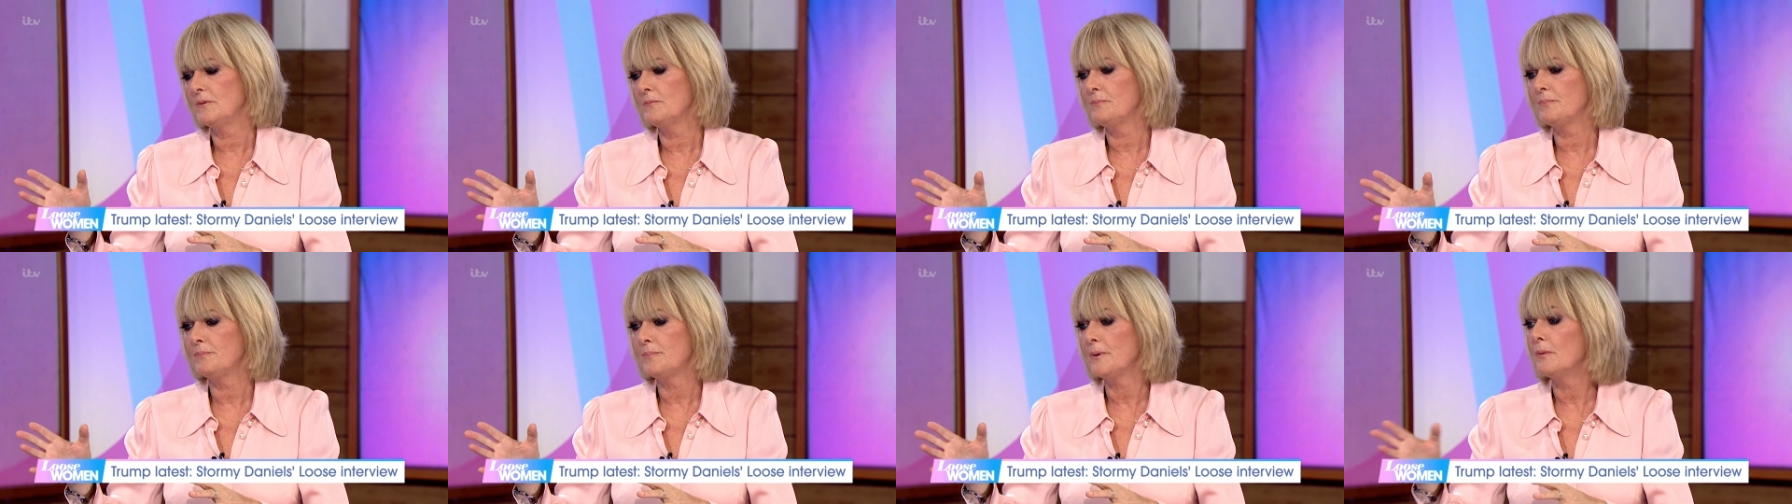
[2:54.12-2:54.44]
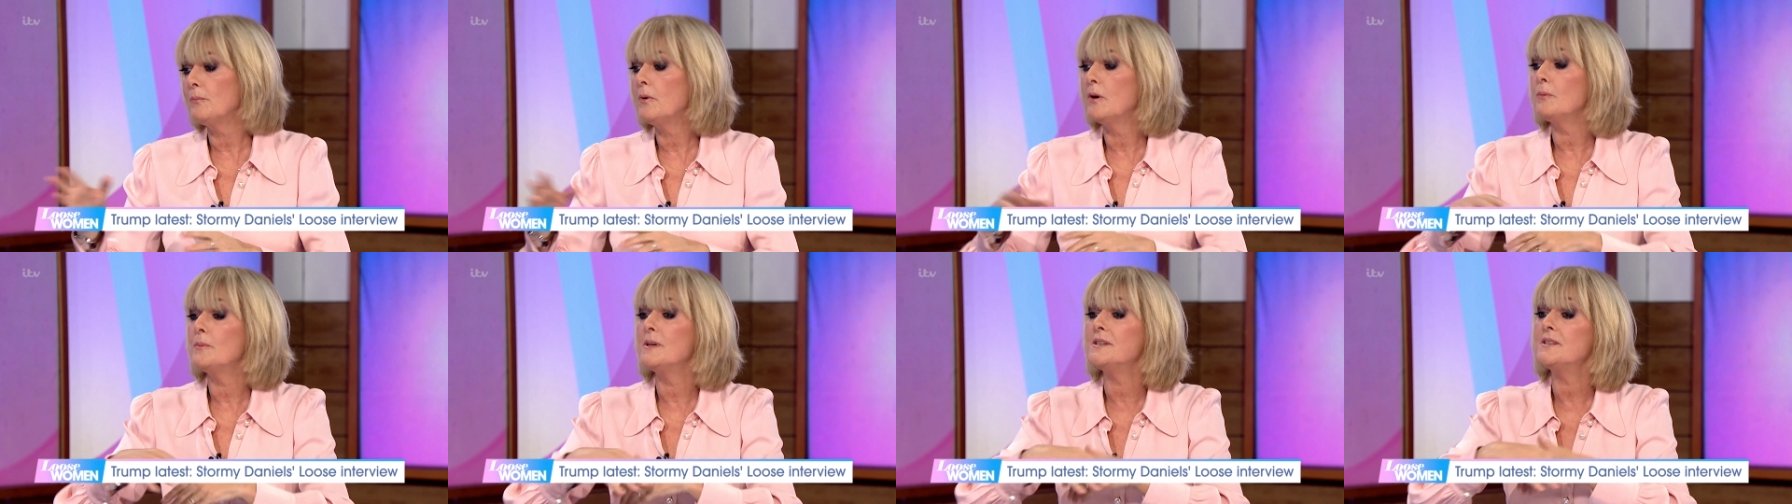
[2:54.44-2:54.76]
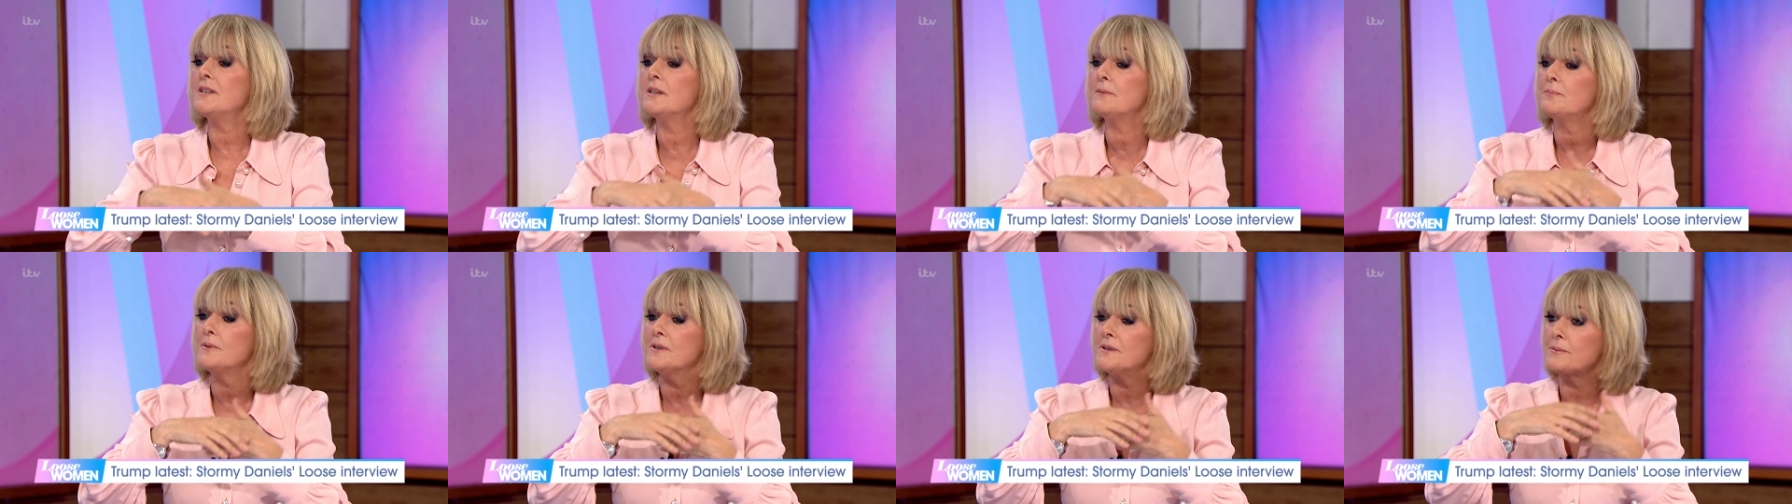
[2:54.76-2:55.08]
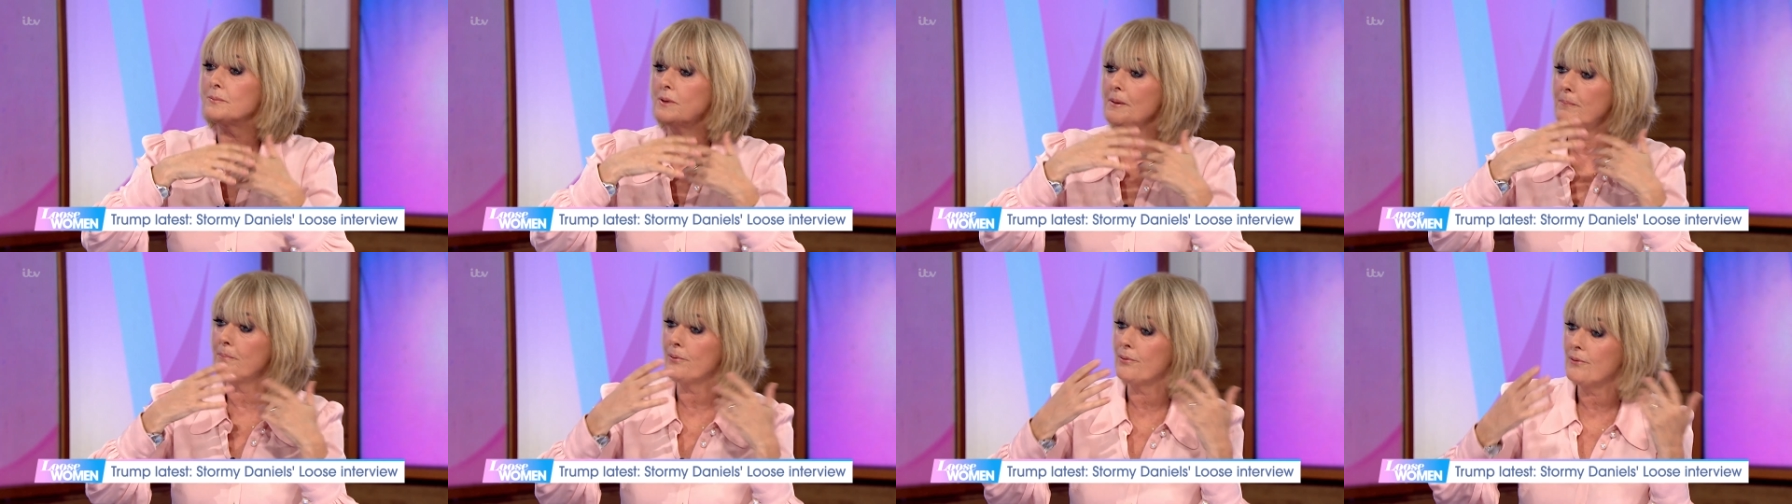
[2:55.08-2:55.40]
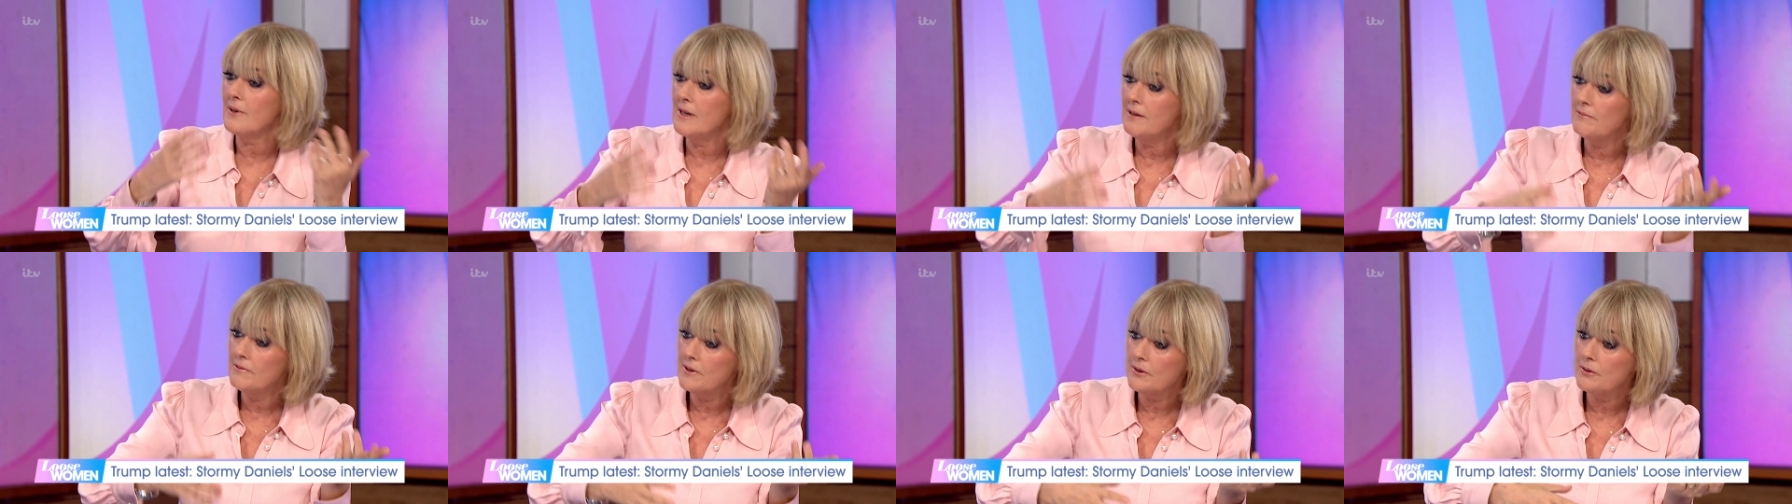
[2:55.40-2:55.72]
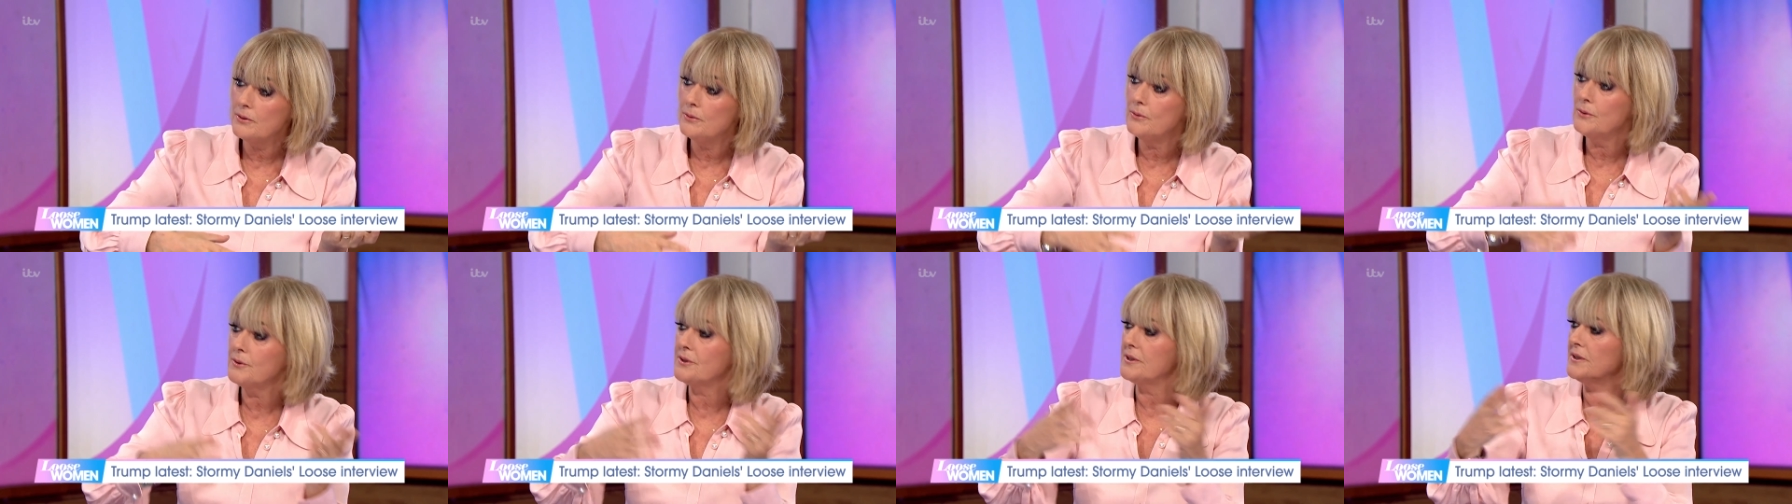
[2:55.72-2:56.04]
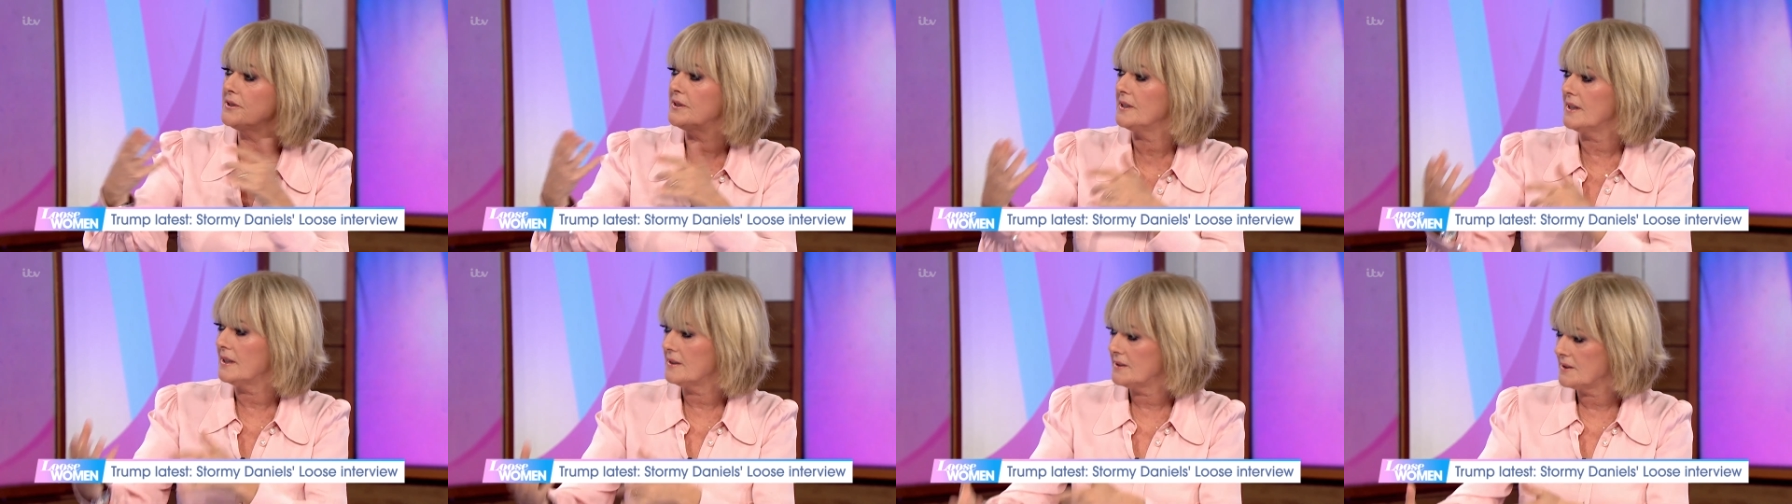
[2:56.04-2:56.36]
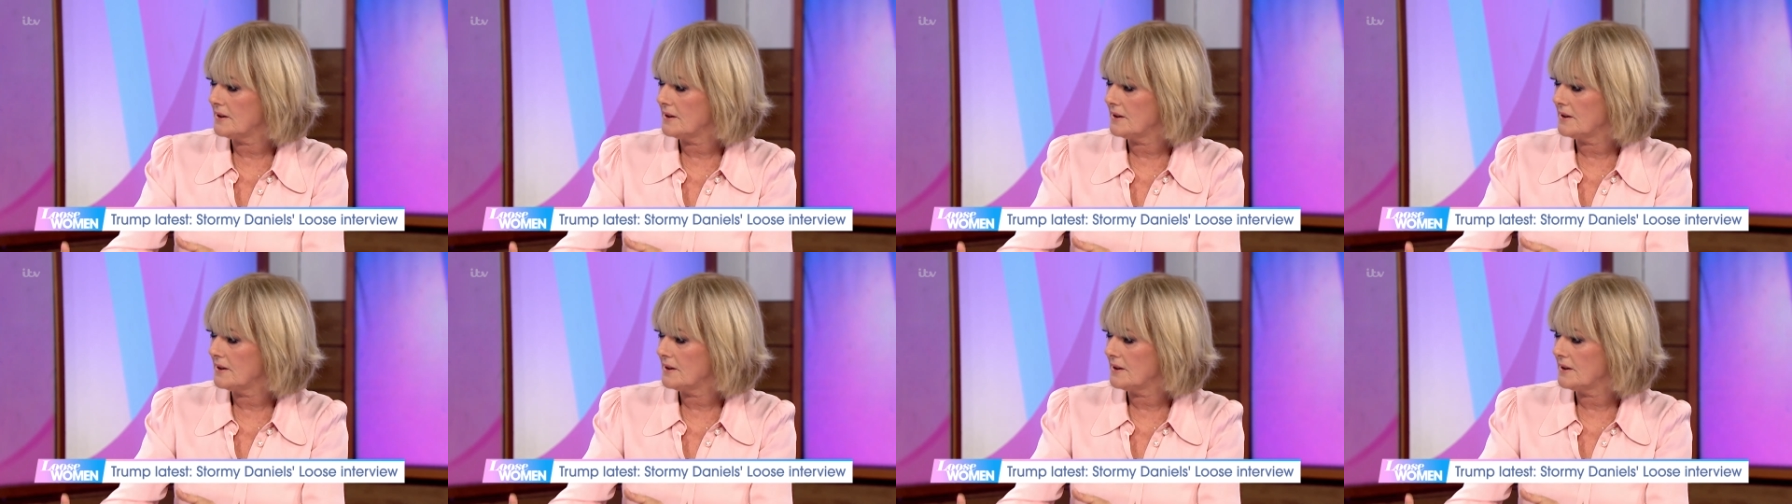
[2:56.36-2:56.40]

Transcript: but what we did was we pre-recorded it